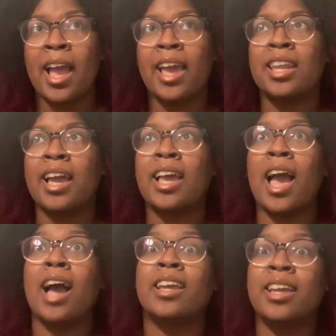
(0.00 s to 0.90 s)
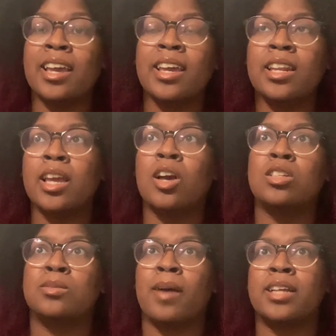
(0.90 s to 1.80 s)
And like, again, it
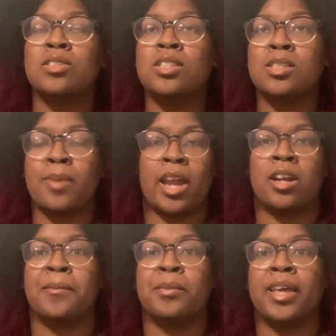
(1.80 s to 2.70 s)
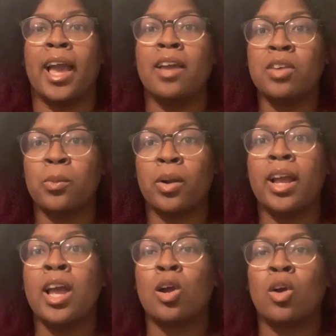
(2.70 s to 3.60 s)
goes back to this pattern of behavior
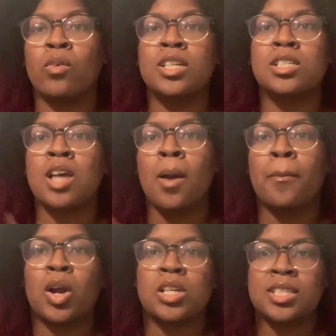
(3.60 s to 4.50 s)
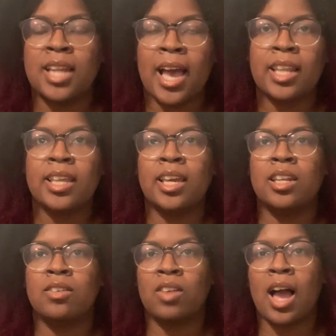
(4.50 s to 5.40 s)
where Corinna's personality
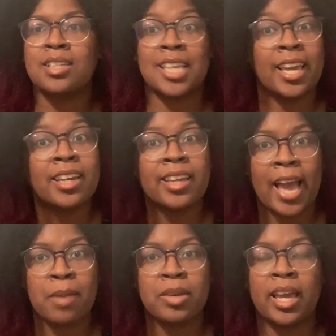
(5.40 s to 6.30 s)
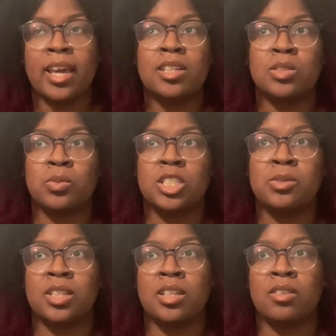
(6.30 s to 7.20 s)
in the vlogs, and Gabby Hanna's, when
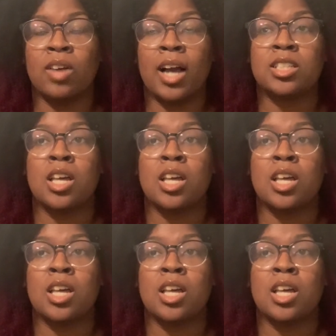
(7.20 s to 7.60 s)
she was in the vlogs,